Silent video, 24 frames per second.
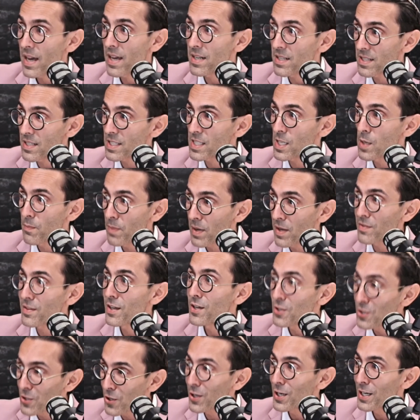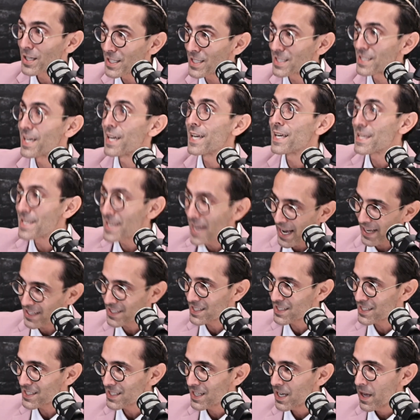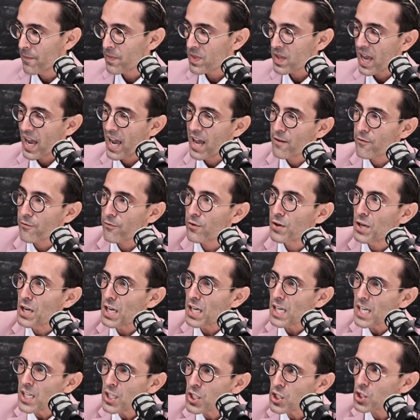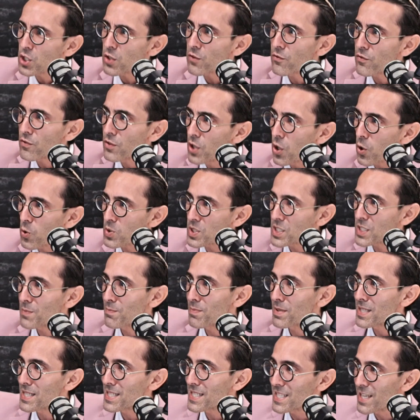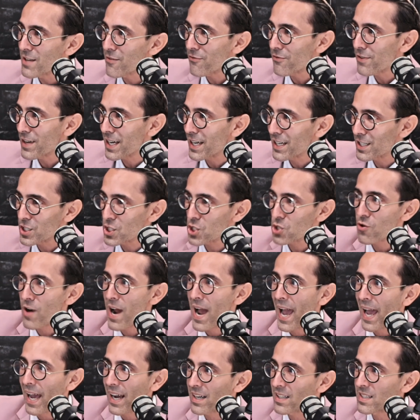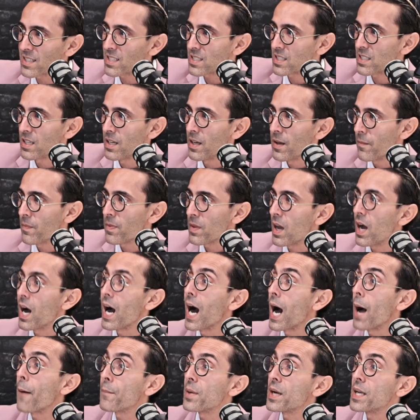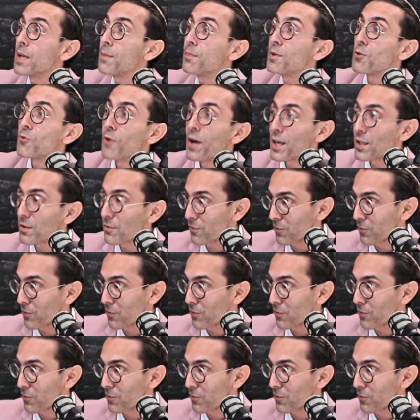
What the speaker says: anticipate that you're going to say yes. And for each of those specific tracts, I'm going to be ready